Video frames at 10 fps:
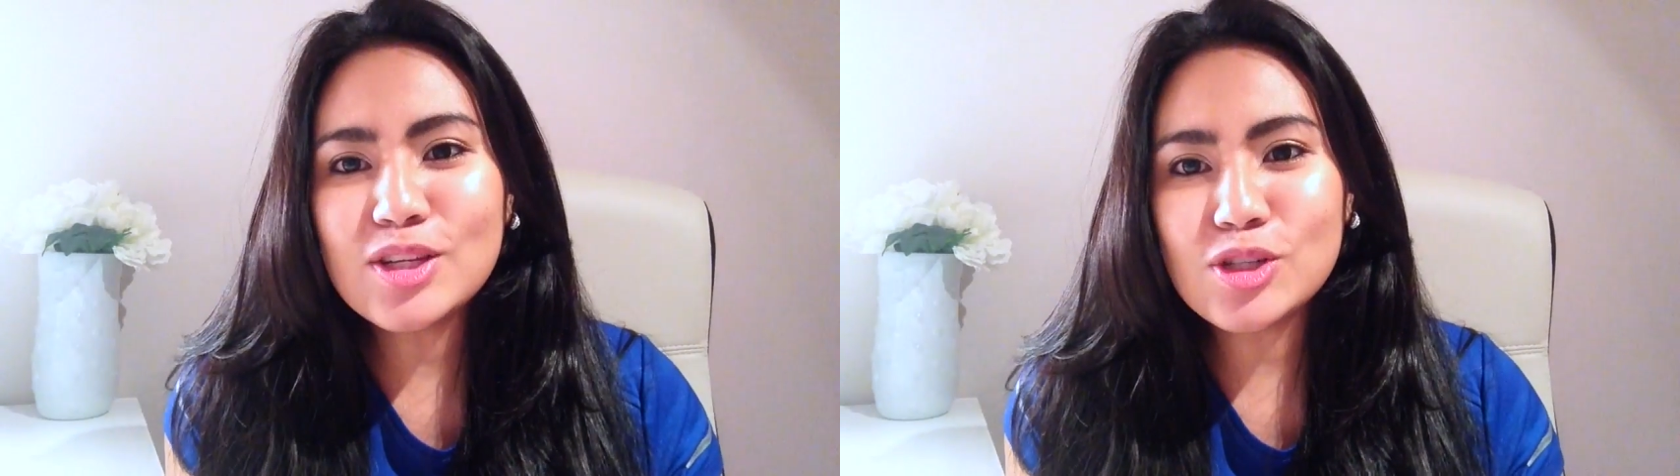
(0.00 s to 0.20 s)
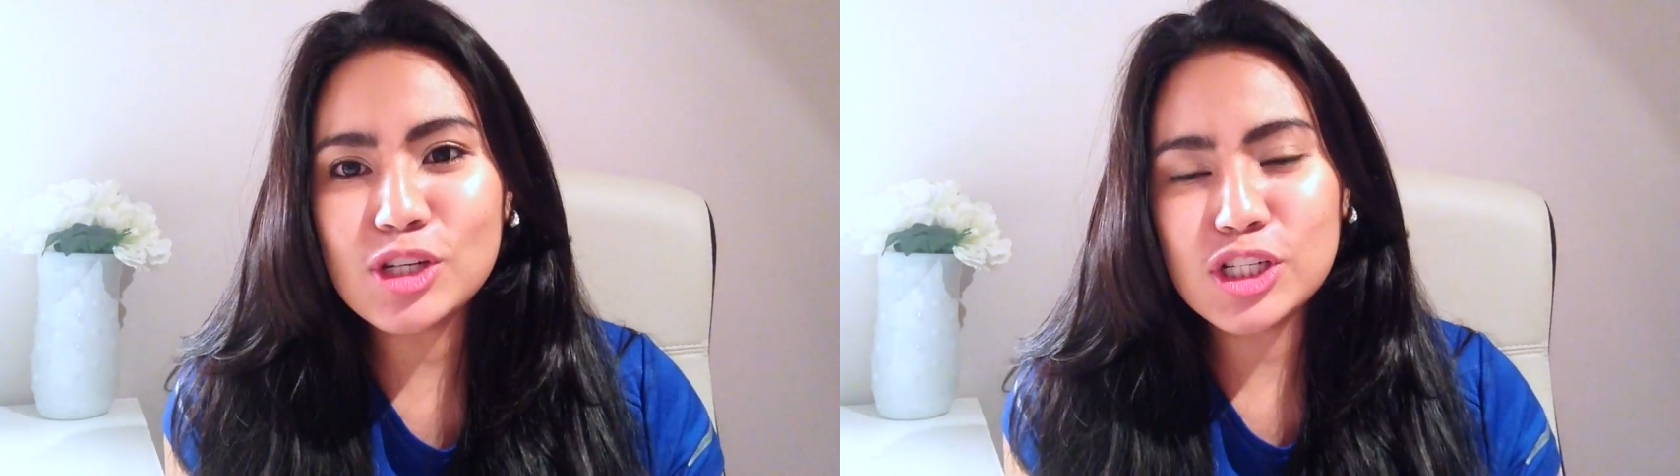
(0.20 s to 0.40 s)

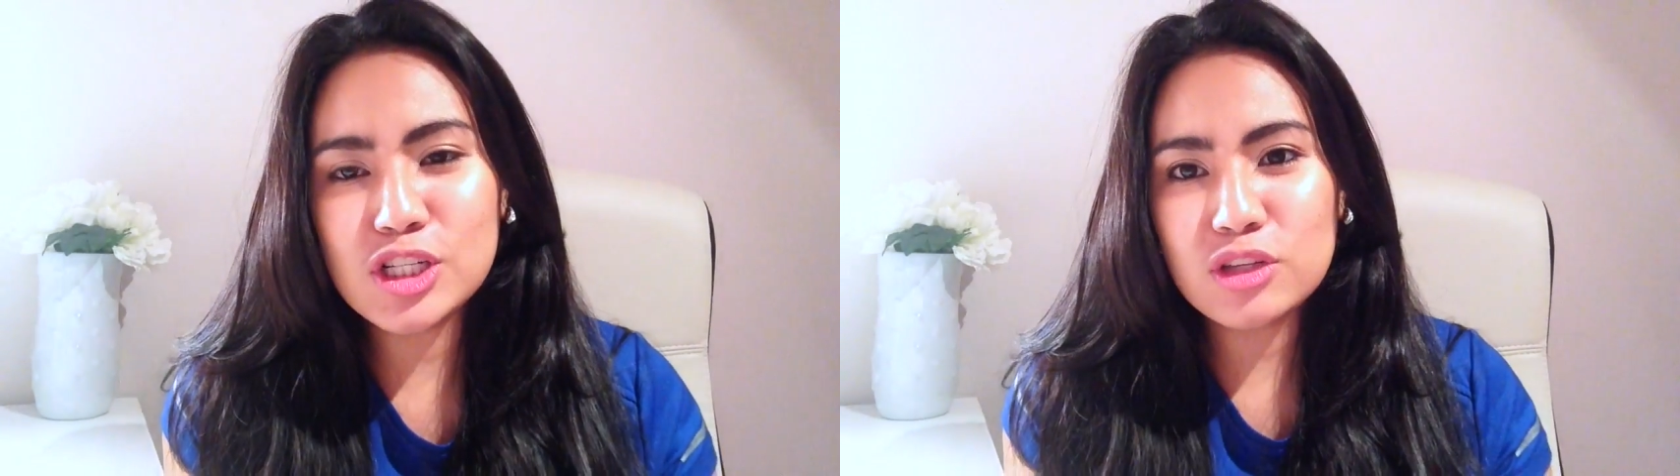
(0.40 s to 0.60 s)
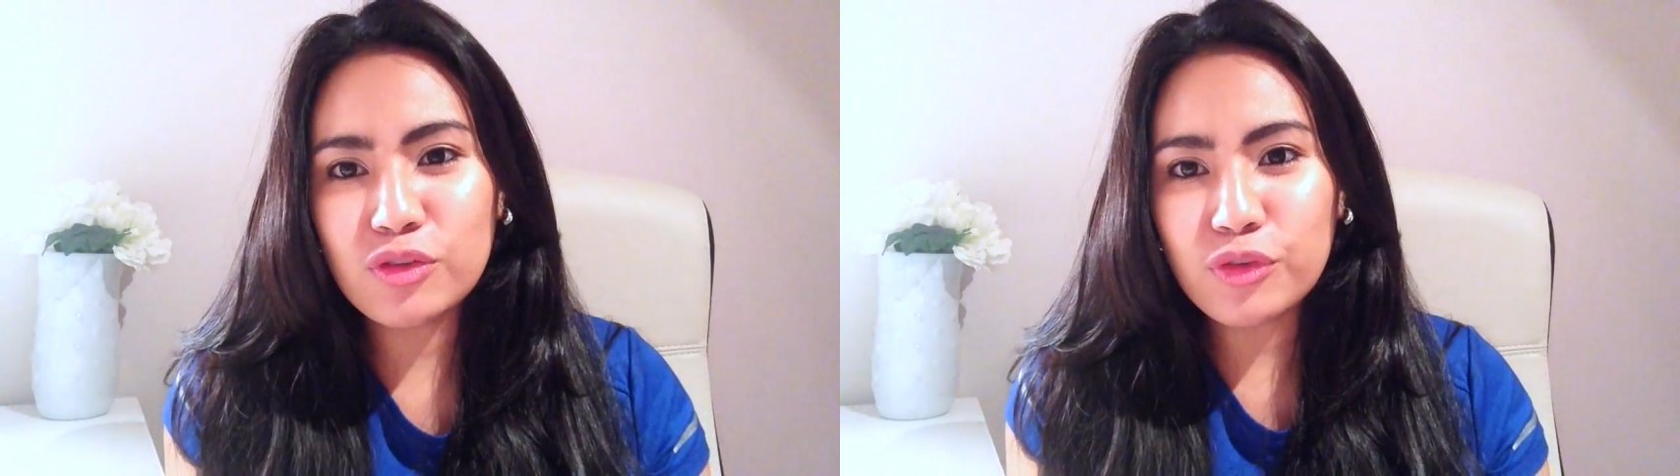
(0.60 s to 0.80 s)

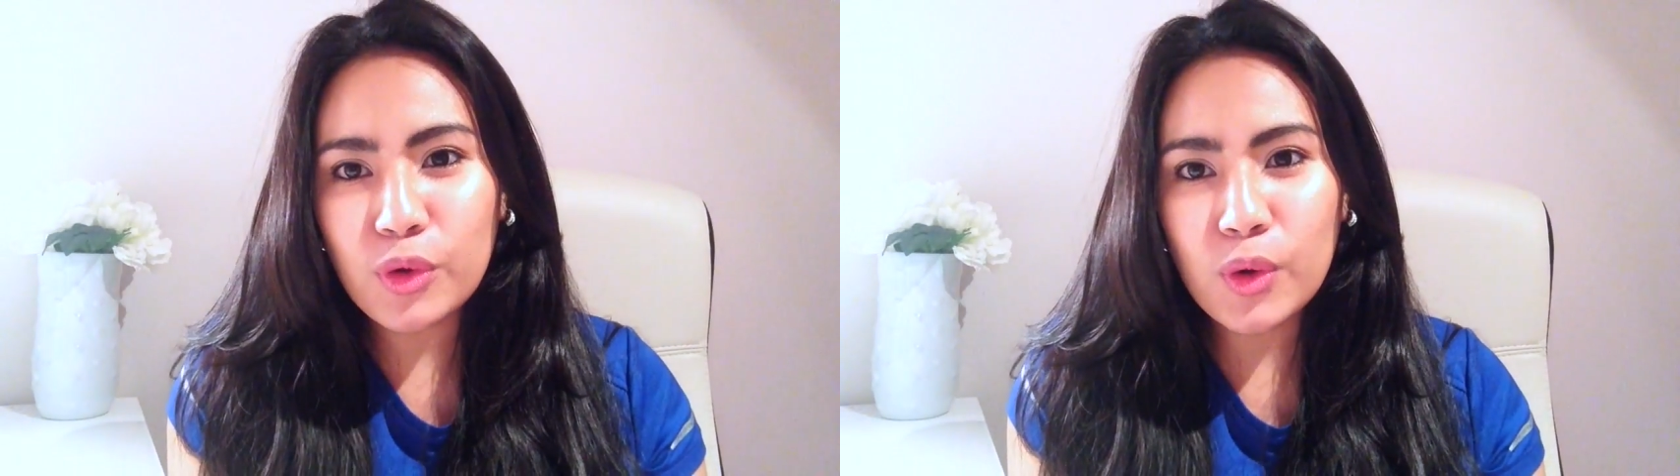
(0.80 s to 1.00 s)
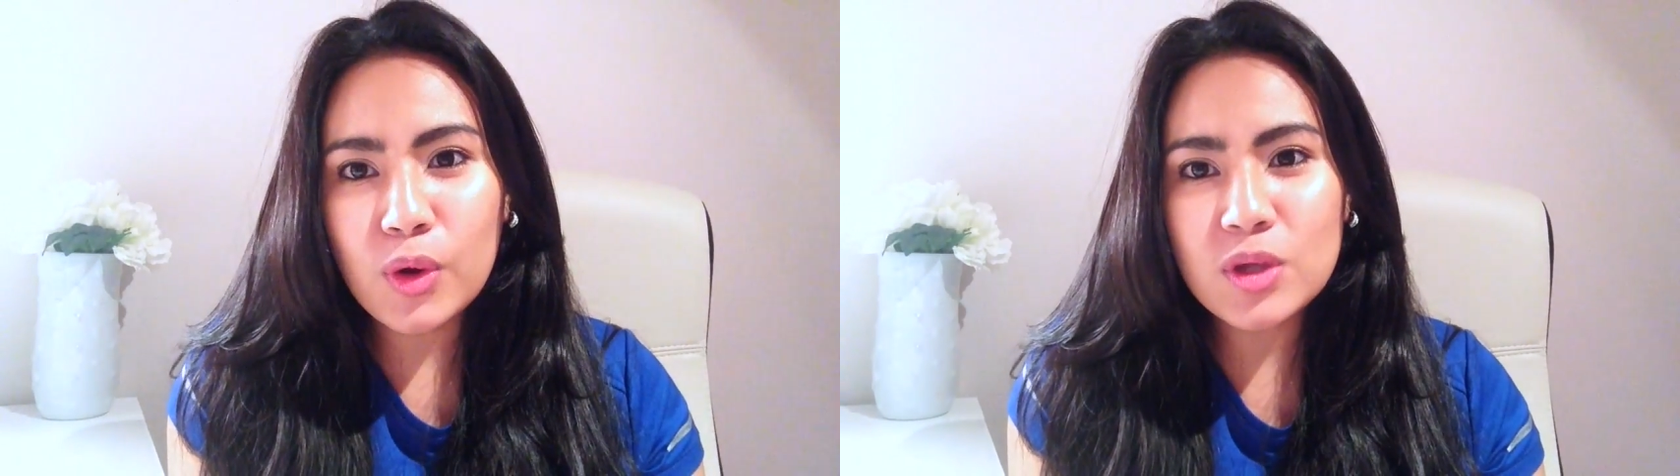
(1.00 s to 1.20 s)
nutritious
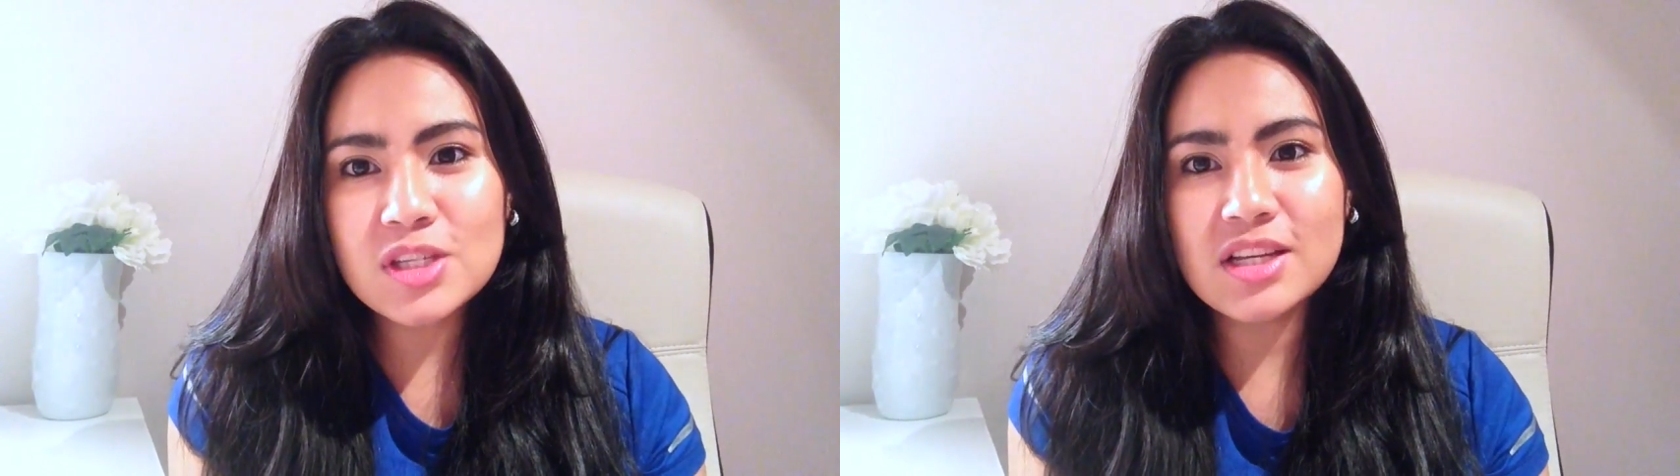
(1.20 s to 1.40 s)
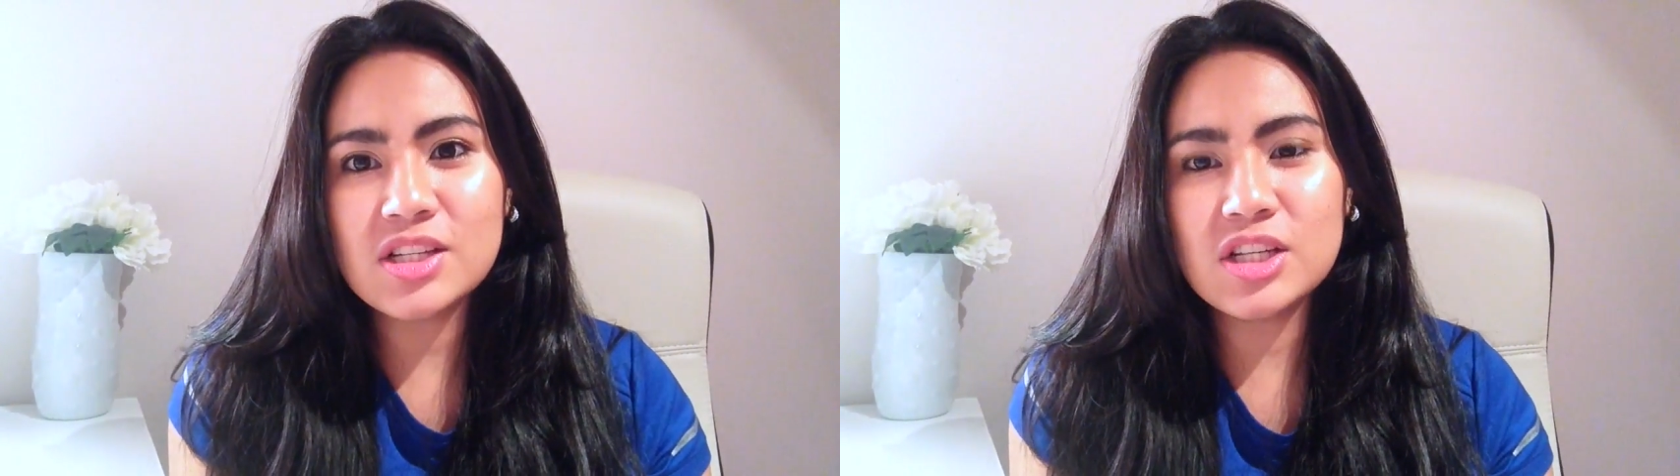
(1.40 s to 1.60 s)
food
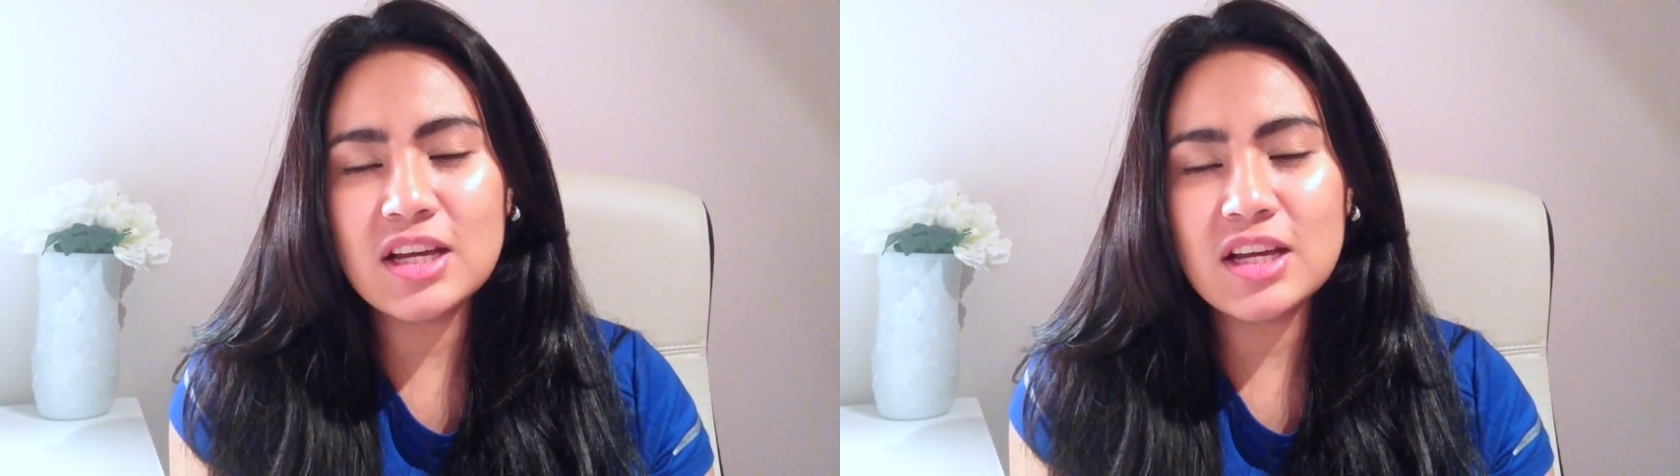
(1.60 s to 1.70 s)
such